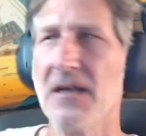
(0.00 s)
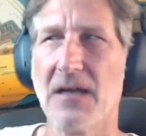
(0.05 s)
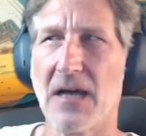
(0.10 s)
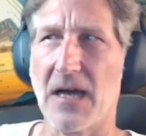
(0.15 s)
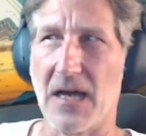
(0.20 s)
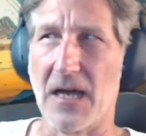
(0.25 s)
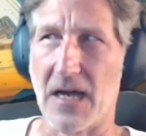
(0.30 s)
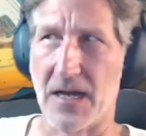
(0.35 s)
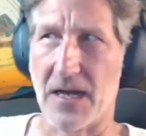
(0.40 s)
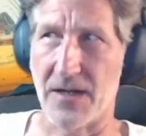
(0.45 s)

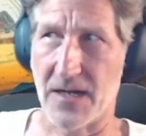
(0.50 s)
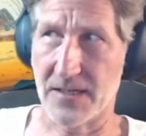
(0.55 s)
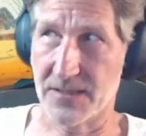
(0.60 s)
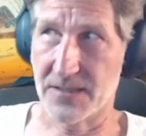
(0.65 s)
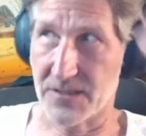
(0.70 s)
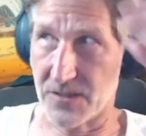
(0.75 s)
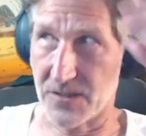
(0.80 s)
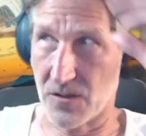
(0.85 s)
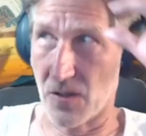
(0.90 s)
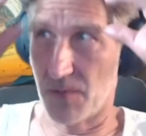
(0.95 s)

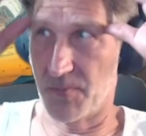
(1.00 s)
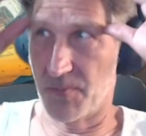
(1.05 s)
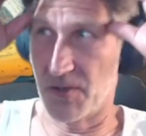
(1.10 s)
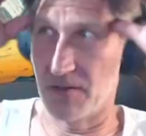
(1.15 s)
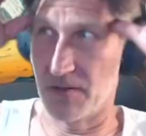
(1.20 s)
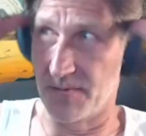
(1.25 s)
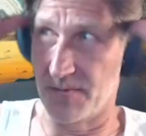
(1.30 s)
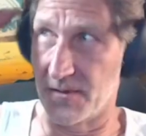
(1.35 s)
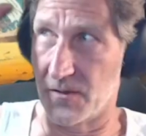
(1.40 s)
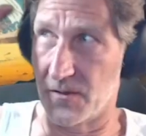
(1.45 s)
Next year I'll
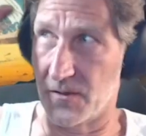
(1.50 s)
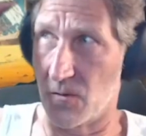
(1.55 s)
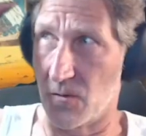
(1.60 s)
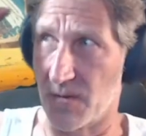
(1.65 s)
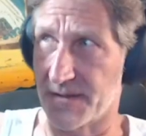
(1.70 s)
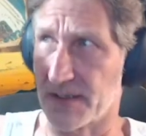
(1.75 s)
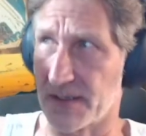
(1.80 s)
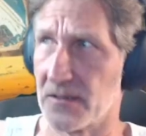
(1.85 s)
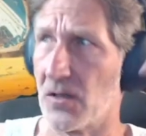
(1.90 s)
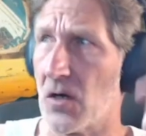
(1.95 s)
probably go
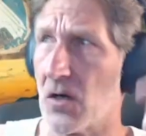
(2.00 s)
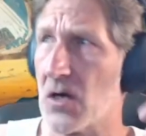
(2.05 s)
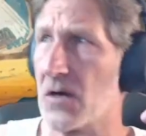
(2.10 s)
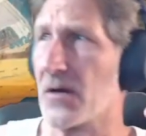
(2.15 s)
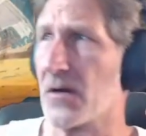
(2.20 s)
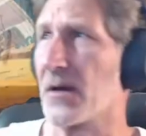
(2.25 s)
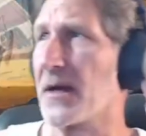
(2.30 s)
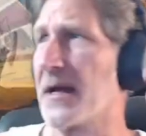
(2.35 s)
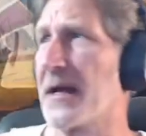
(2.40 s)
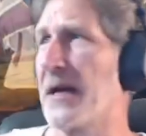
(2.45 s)
with the
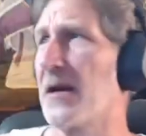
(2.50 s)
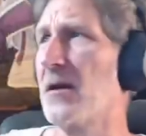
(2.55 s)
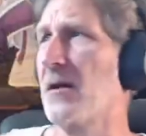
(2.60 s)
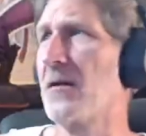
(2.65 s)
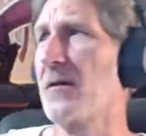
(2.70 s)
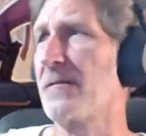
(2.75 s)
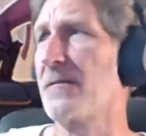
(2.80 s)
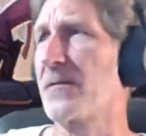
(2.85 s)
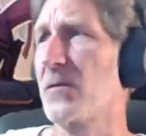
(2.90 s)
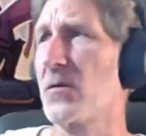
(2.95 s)
longer hair,
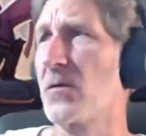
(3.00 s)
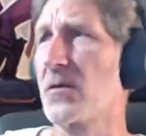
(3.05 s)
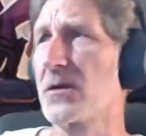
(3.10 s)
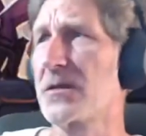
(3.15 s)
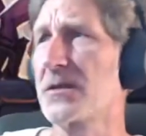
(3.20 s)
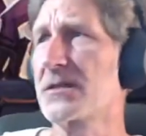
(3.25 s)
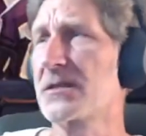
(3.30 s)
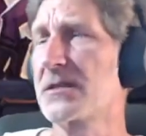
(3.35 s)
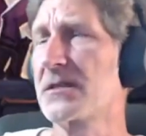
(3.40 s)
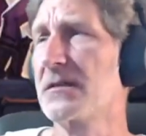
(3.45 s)
of
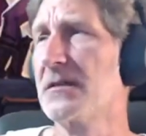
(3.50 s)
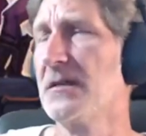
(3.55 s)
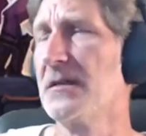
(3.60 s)
course.